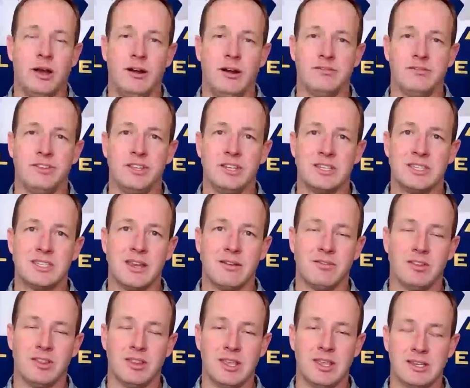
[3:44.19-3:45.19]
of these
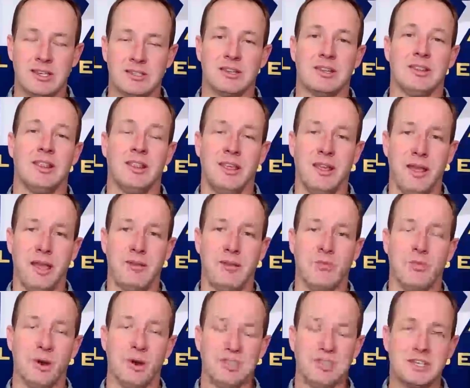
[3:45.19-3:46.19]
7 things
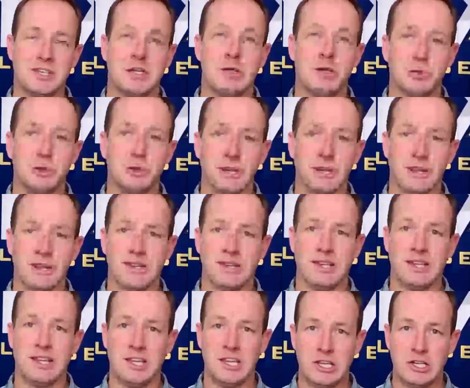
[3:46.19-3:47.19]
and what's included in